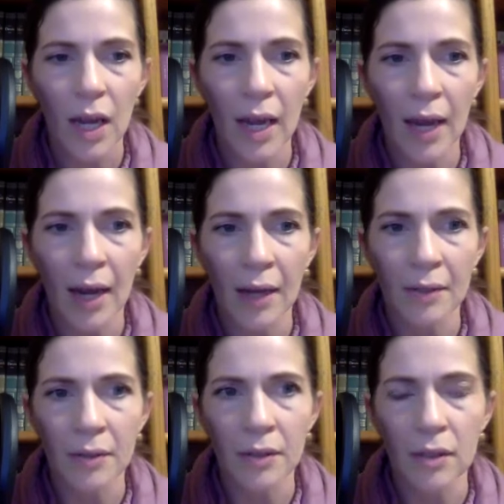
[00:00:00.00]

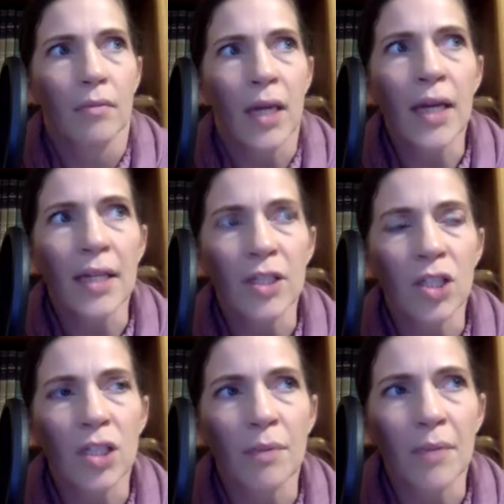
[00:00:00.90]
And yeah, it's
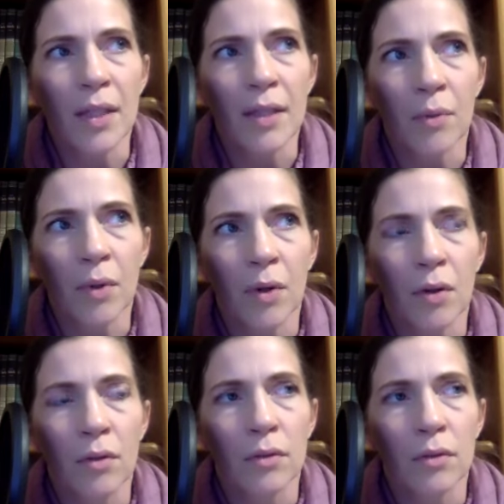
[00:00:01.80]
just something that will